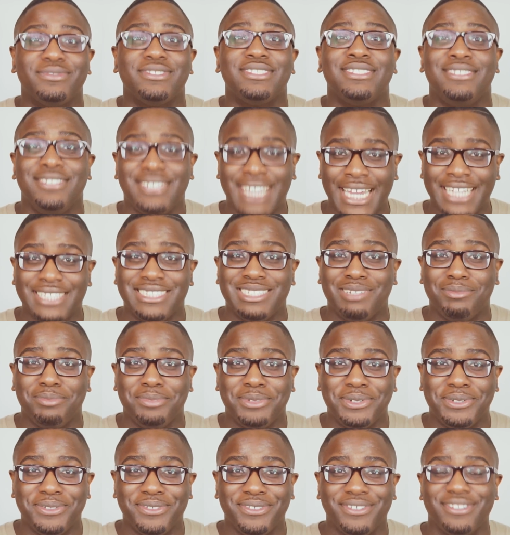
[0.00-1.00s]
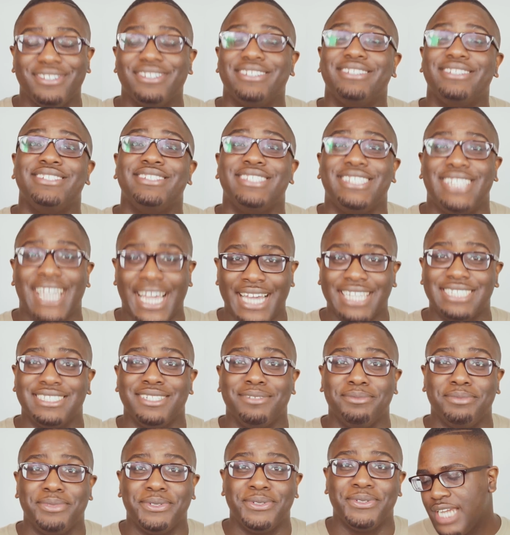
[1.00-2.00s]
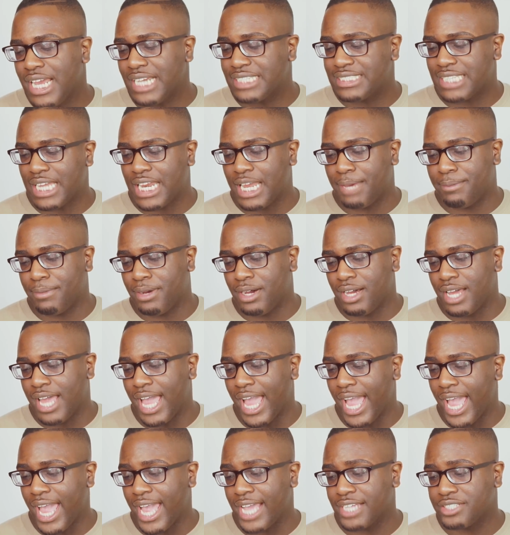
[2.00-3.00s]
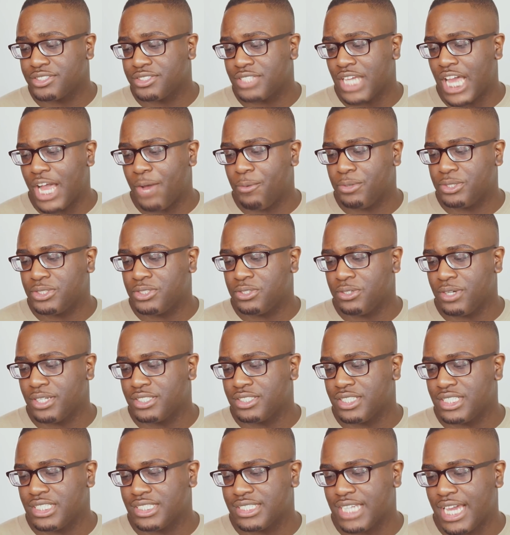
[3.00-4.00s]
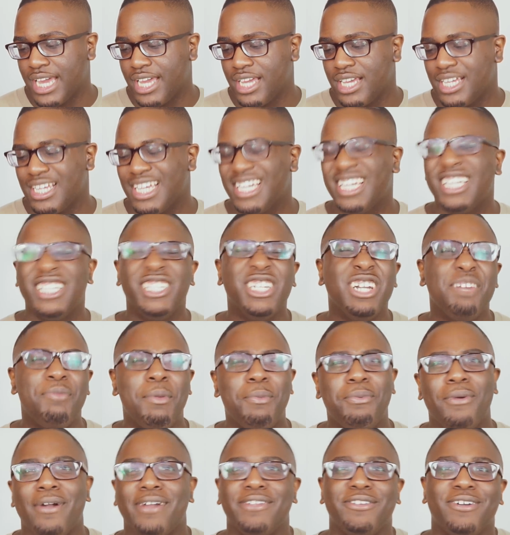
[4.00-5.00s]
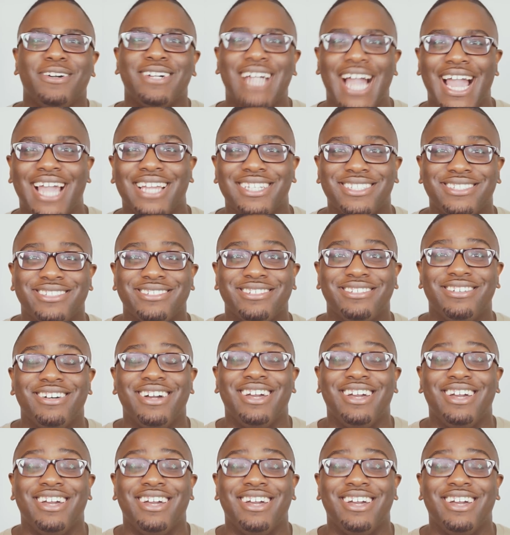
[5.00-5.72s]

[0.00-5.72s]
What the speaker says: That simple. That simple. Next dilemma. Hey, so I was talking to this guy. You have to put on your guys.